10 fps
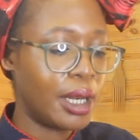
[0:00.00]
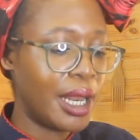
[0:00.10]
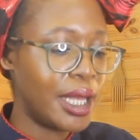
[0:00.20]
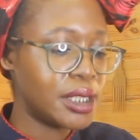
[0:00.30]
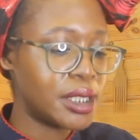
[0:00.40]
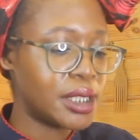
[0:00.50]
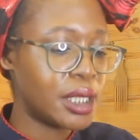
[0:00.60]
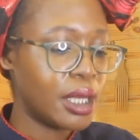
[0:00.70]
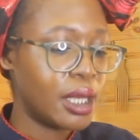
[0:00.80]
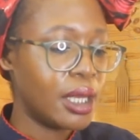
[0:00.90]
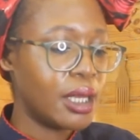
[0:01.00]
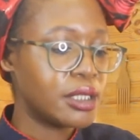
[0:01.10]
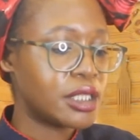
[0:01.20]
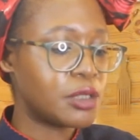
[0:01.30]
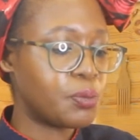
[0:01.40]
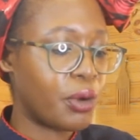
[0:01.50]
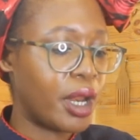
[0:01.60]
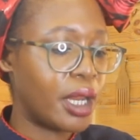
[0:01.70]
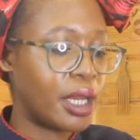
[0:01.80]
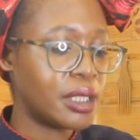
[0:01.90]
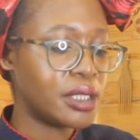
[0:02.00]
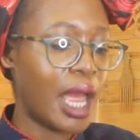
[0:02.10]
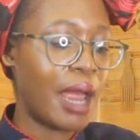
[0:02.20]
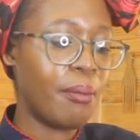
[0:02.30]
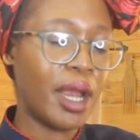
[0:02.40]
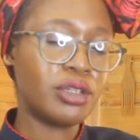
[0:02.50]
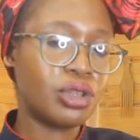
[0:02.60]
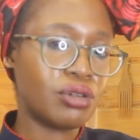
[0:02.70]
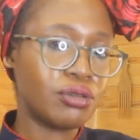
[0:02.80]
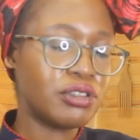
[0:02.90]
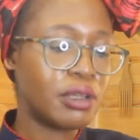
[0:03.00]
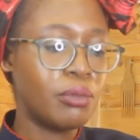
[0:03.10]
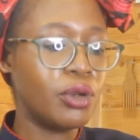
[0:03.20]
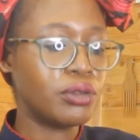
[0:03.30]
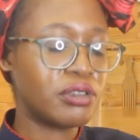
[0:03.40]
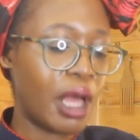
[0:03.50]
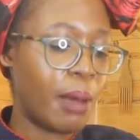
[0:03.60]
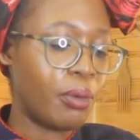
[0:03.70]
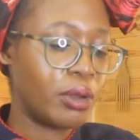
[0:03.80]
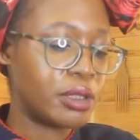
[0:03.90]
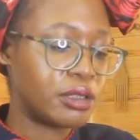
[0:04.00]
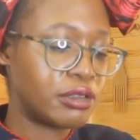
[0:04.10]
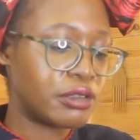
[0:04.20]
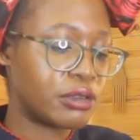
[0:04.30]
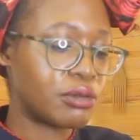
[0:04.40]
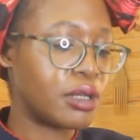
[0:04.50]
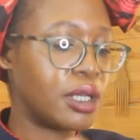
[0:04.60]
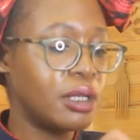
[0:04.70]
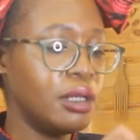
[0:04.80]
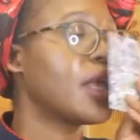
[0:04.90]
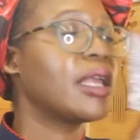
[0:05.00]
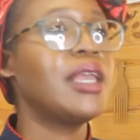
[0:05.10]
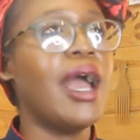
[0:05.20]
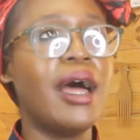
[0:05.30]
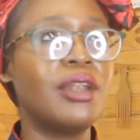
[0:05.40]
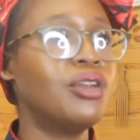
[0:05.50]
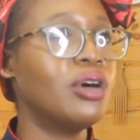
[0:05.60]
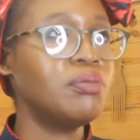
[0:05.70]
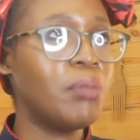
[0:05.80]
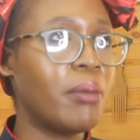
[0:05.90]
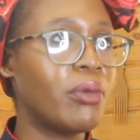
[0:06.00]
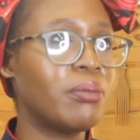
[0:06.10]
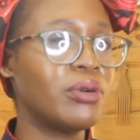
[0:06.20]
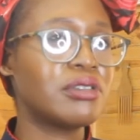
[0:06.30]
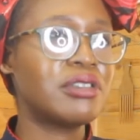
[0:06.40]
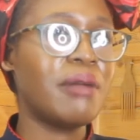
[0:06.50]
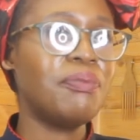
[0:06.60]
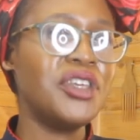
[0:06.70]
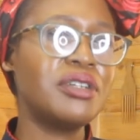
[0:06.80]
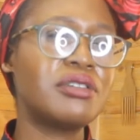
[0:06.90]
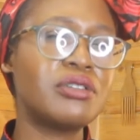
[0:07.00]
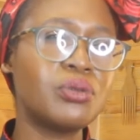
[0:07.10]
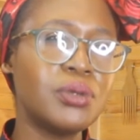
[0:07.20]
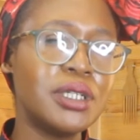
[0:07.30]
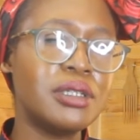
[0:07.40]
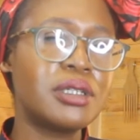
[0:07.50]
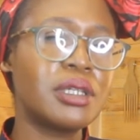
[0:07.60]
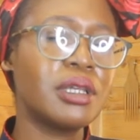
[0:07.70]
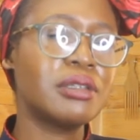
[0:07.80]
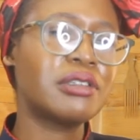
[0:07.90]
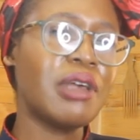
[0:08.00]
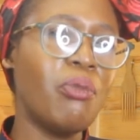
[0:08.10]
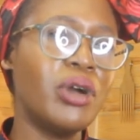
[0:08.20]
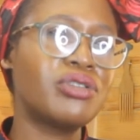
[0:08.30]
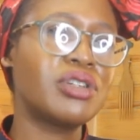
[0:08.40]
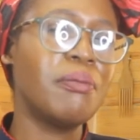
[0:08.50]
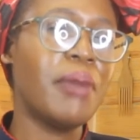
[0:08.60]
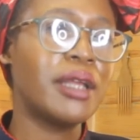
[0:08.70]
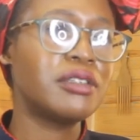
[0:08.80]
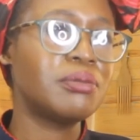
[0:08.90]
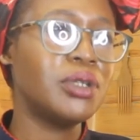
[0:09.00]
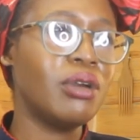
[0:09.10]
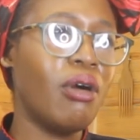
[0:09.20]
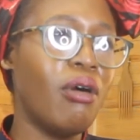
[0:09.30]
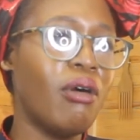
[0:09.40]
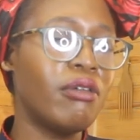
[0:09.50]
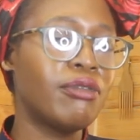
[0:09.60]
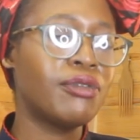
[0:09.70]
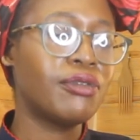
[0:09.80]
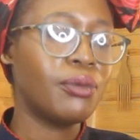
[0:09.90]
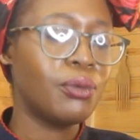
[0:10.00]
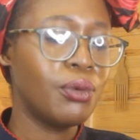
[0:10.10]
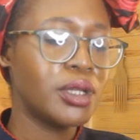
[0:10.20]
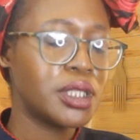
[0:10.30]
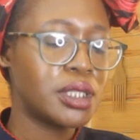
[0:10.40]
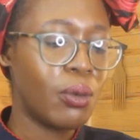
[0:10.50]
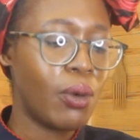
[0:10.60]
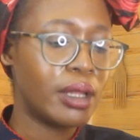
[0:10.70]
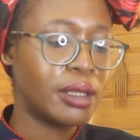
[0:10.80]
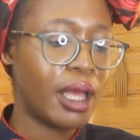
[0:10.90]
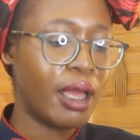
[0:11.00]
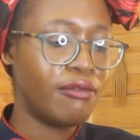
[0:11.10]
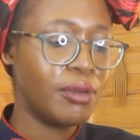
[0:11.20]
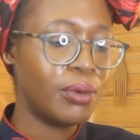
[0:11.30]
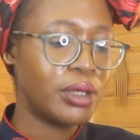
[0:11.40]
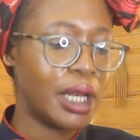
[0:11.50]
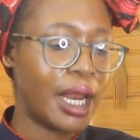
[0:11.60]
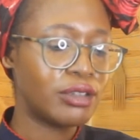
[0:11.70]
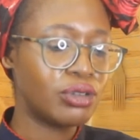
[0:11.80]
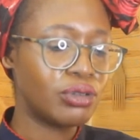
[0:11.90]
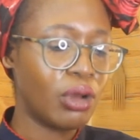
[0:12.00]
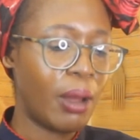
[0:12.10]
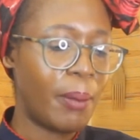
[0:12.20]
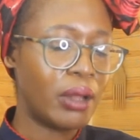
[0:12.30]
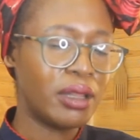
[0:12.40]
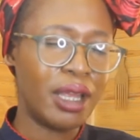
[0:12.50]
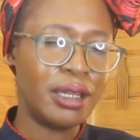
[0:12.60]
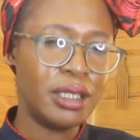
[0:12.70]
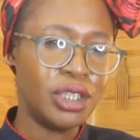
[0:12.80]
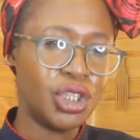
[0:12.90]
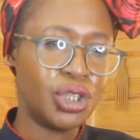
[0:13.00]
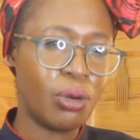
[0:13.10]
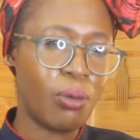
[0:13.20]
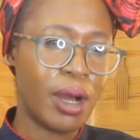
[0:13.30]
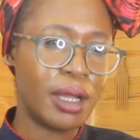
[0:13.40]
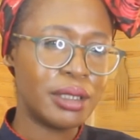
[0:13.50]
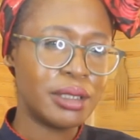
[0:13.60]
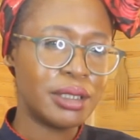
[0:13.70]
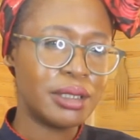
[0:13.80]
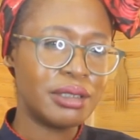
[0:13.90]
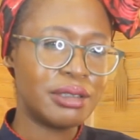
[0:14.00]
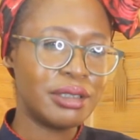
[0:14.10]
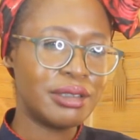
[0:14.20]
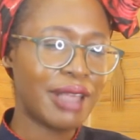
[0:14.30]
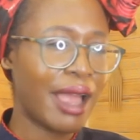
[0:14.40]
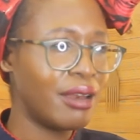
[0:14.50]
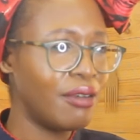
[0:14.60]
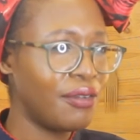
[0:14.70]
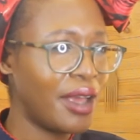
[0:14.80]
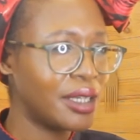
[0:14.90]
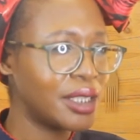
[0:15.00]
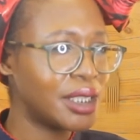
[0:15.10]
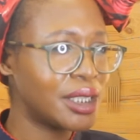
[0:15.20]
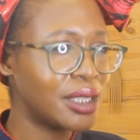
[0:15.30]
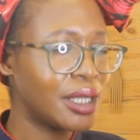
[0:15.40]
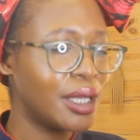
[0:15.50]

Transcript: let's spray it. I might throw some notes up on the screen. Yeah, not memorable. Something sweet, somewhat reminds me of, what's the one that everybody likes to talk about? The initial one. Is it Side Effects?